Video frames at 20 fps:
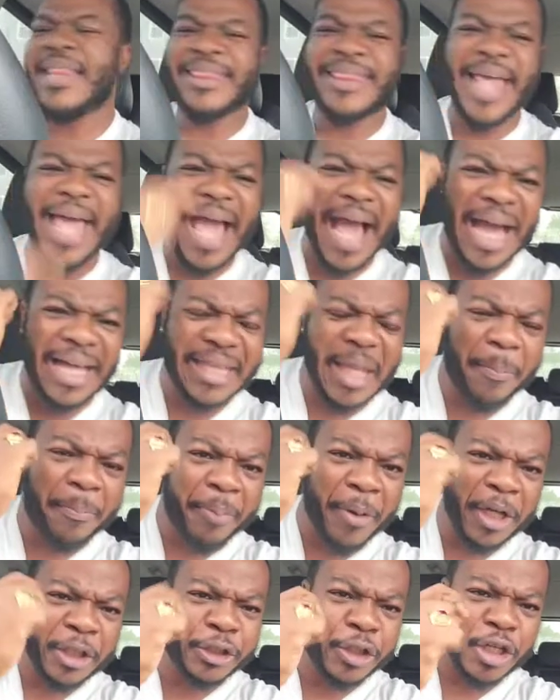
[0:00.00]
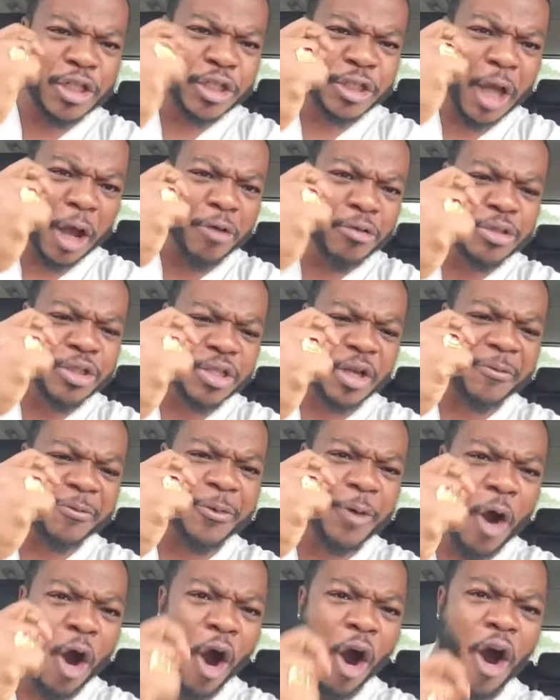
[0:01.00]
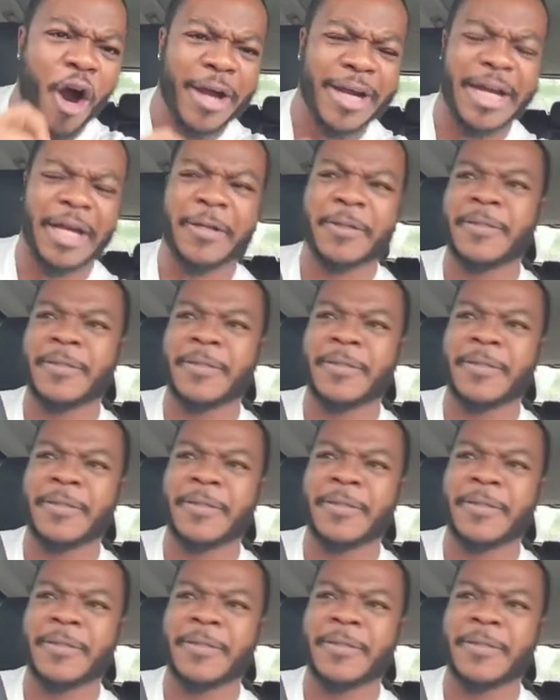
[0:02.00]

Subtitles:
They are the precious stones of God.